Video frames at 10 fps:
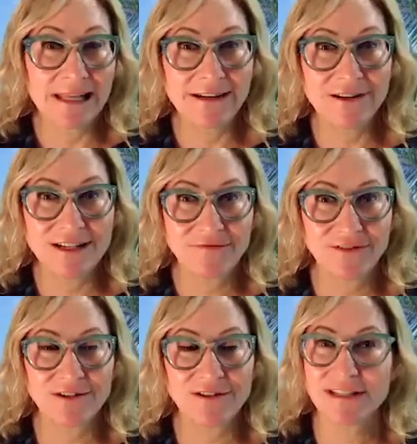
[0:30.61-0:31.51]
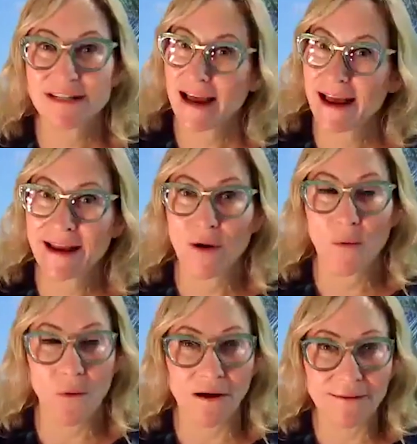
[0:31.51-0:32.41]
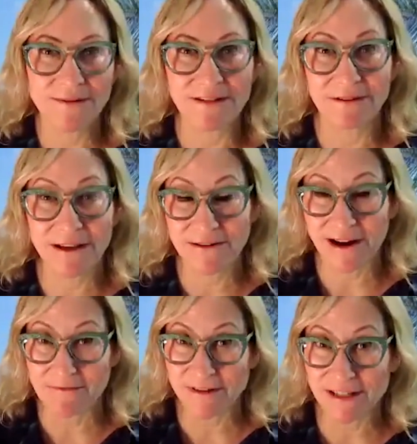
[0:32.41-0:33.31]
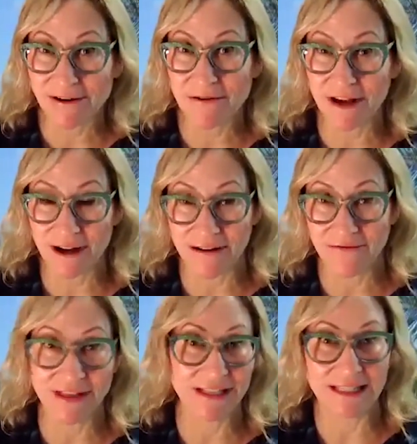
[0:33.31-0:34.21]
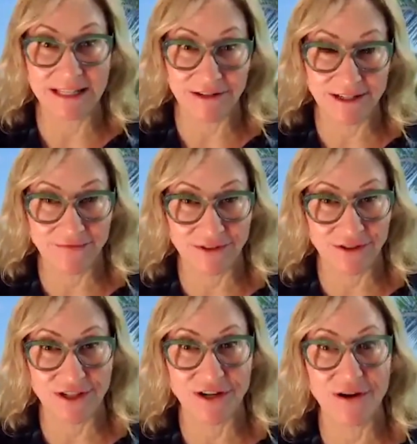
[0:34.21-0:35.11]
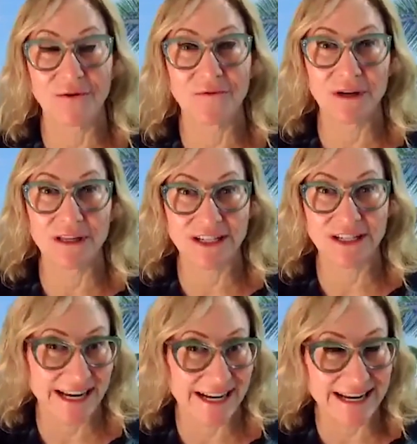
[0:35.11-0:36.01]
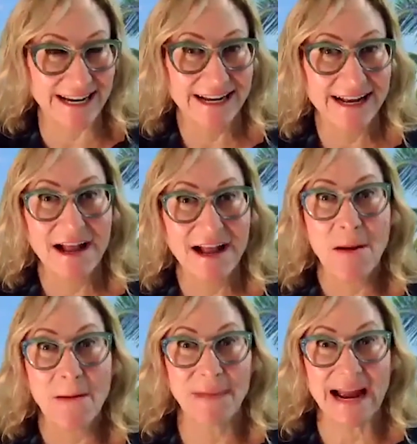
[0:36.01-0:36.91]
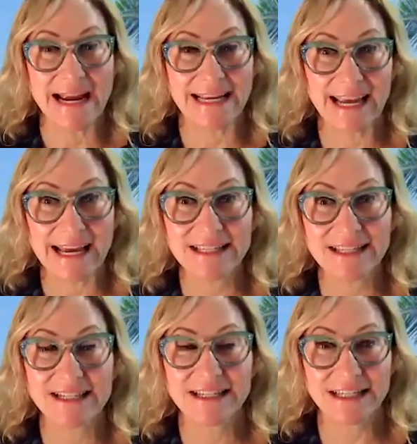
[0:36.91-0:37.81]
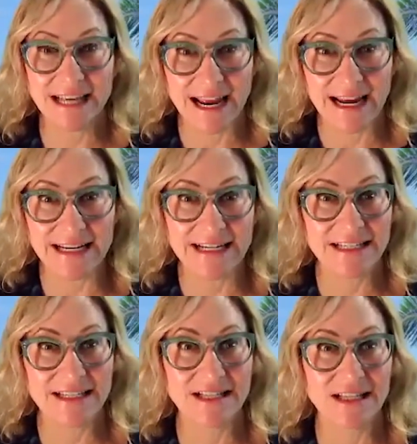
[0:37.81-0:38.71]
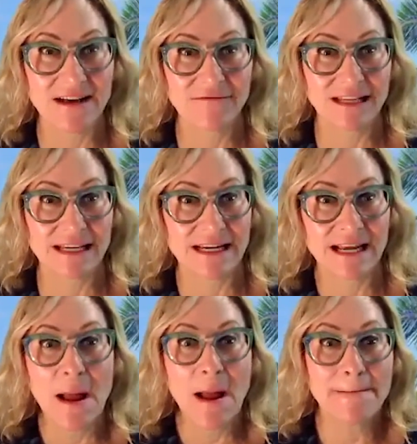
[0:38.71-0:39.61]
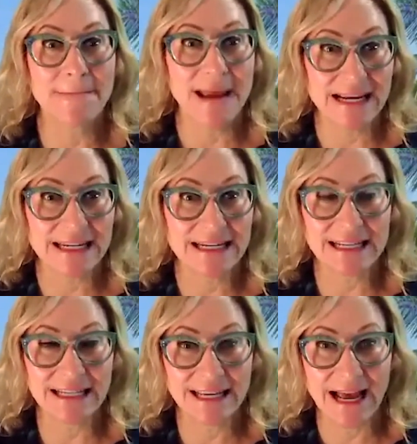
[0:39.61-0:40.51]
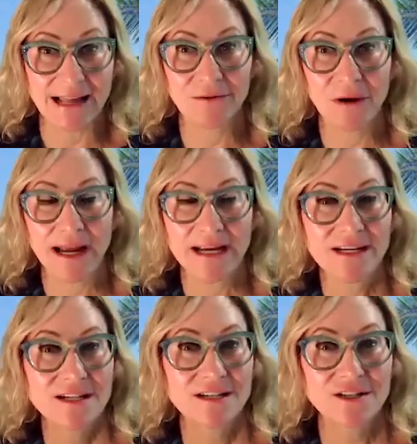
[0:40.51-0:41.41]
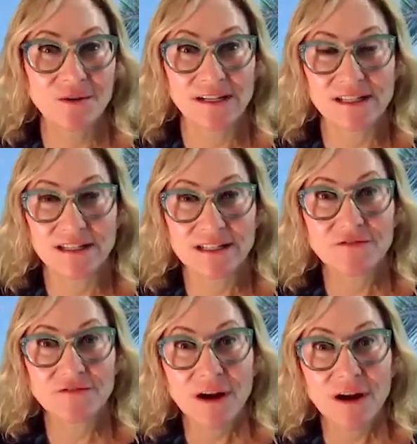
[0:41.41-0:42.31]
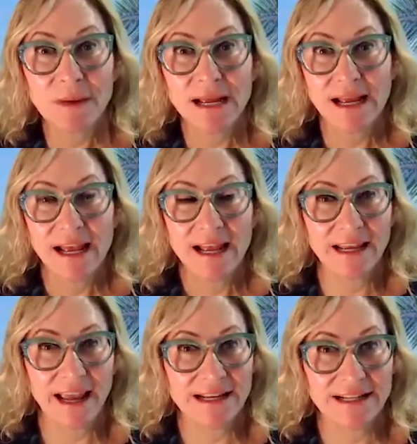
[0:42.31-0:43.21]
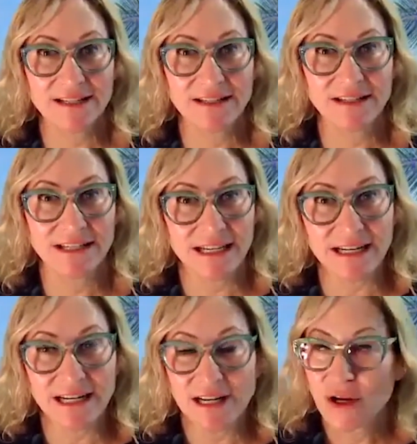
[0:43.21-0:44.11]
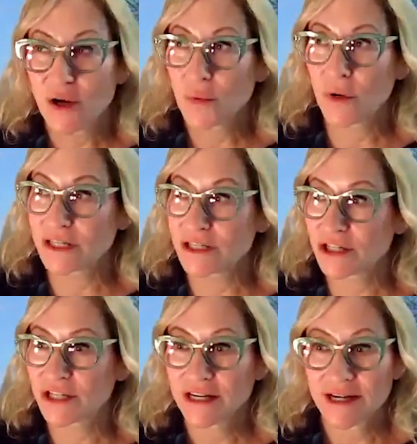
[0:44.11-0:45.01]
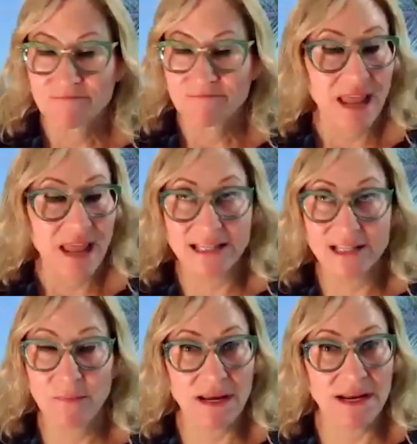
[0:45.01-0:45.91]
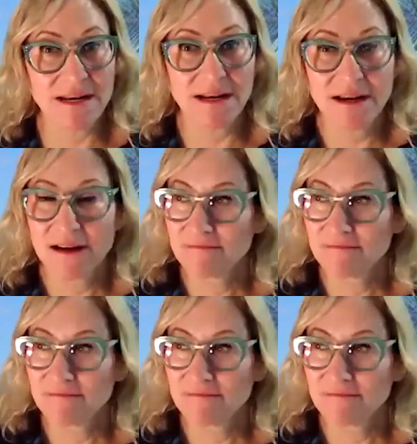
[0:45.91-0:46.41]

Leadershifters, and welcome to another episode of the Leadershifter Show with Shani. My guest today is the lovely Megan Galloway. She joins us from Kansas City, which has been